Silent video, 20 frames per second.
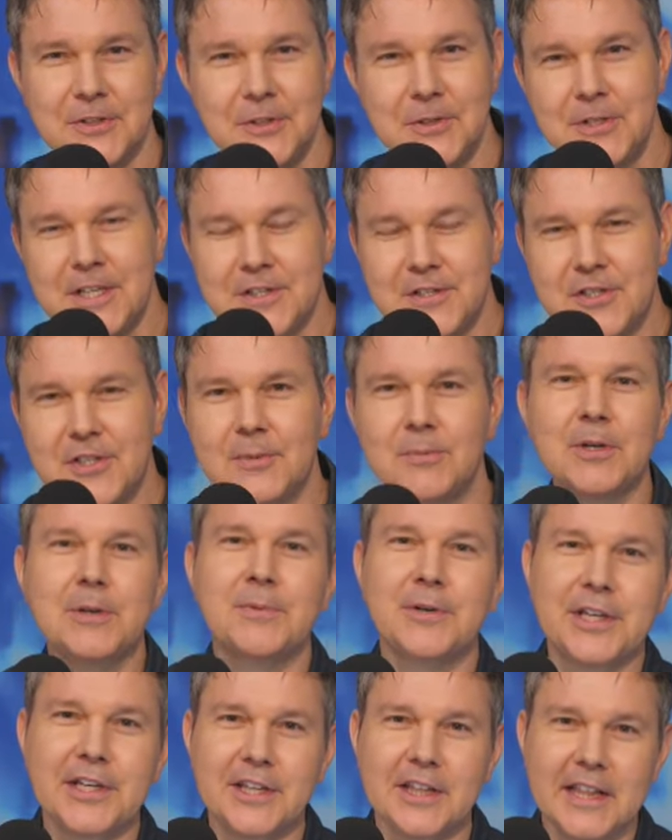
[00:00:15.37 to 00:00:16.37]
Lucas, and we
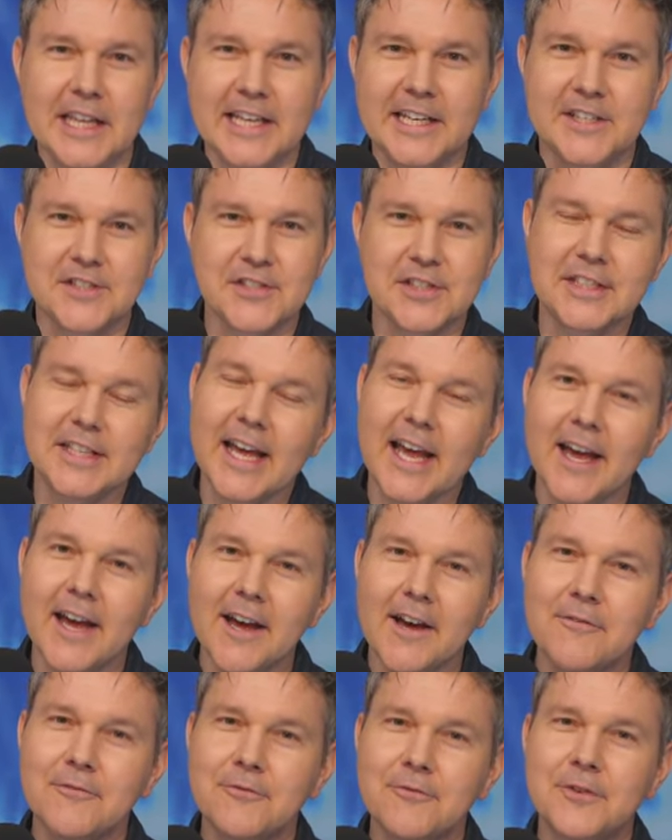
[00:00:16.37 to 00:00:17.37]
bring you the latest in
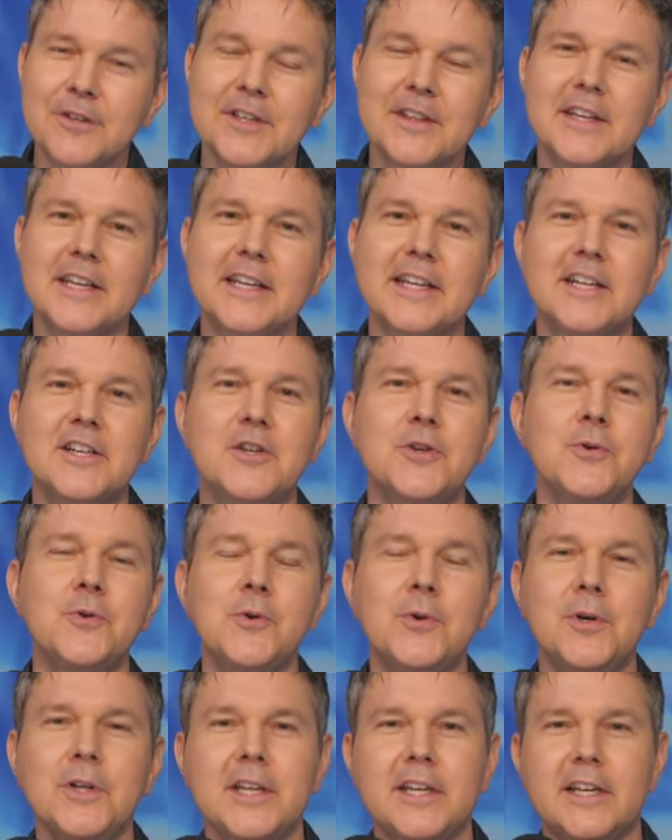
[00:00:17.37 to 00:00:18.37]
everything
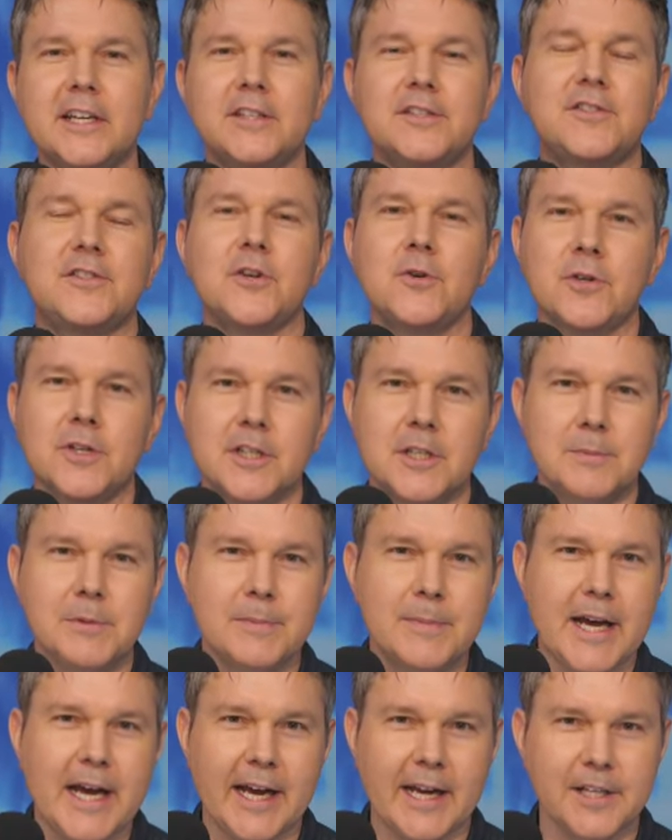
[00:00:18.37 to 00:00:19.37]
cool, and it is so good to be
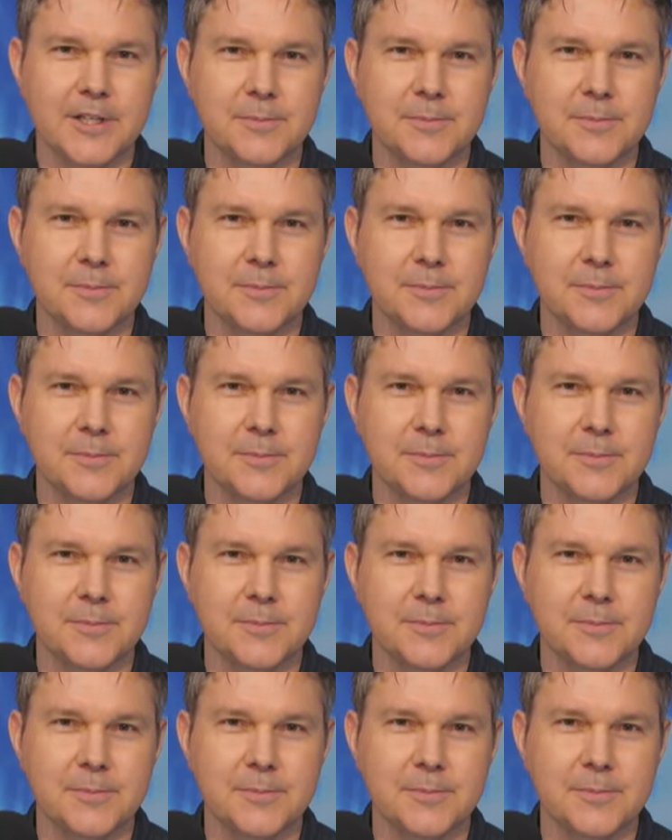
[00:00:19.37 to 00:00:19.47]
back.